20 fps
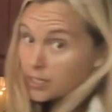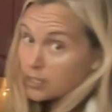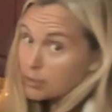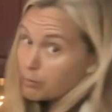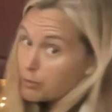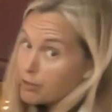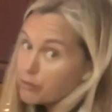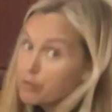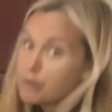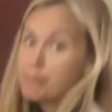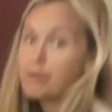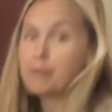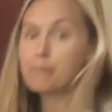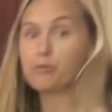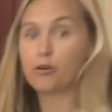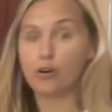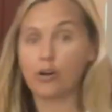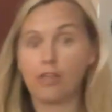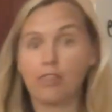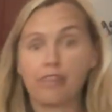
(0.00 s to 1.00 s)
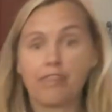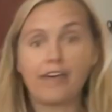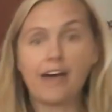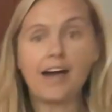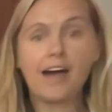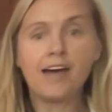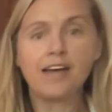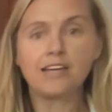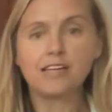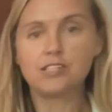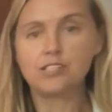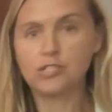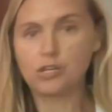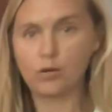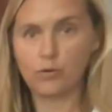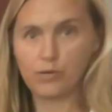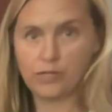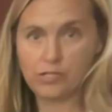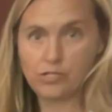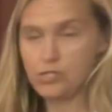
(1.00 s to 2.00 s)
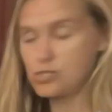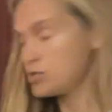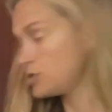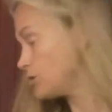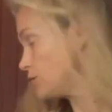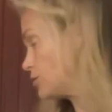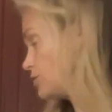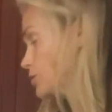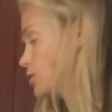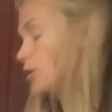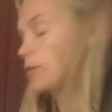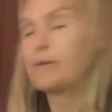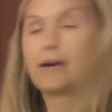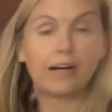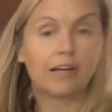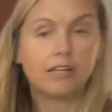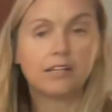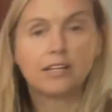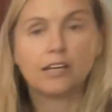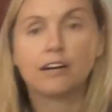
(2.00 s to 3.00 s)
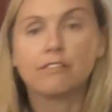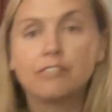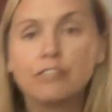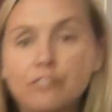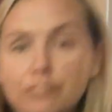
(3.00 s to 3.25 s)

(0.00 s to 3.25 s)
but remember that is going to go back in the oven